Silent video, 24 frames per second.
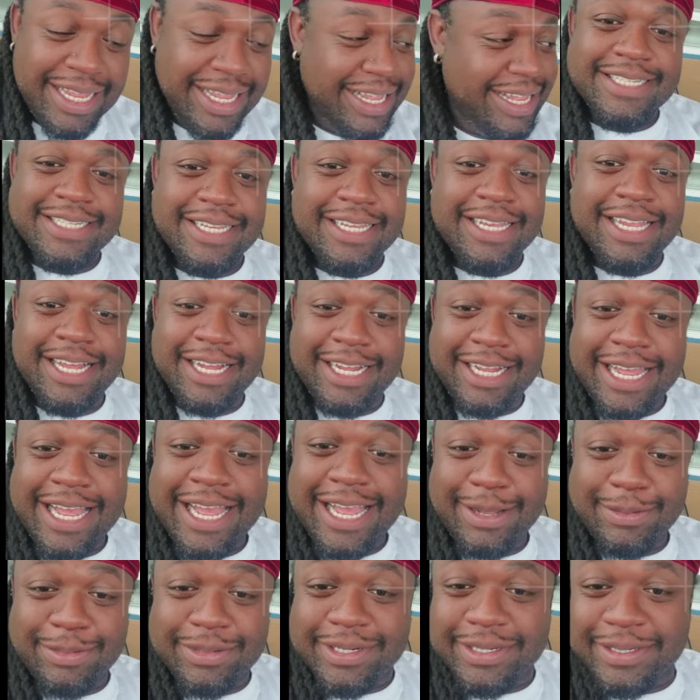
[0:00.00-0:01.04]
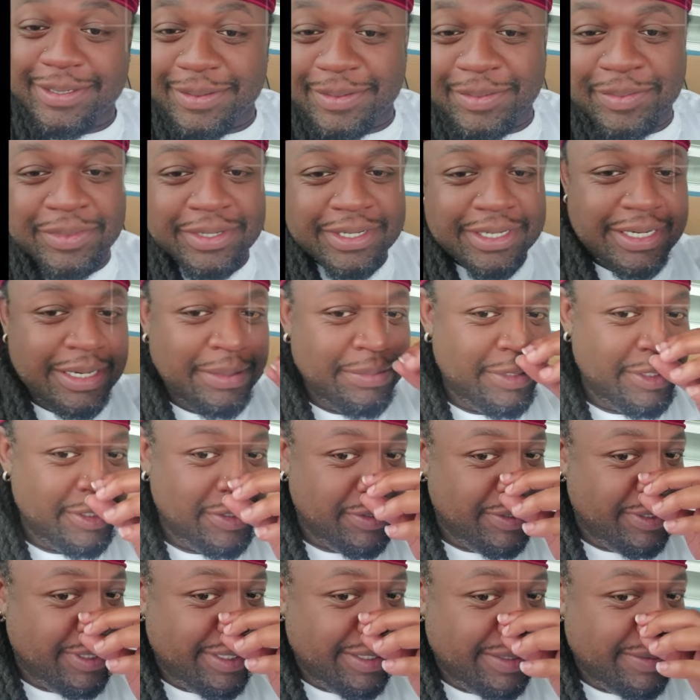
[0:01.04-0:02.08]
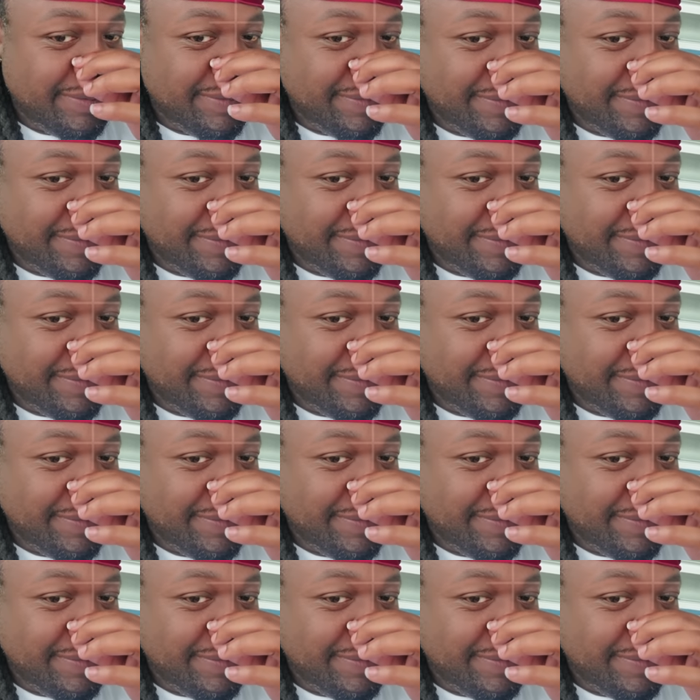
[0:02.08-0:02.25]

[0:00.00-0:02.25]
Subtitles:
So like hat. But I'm enjoying it.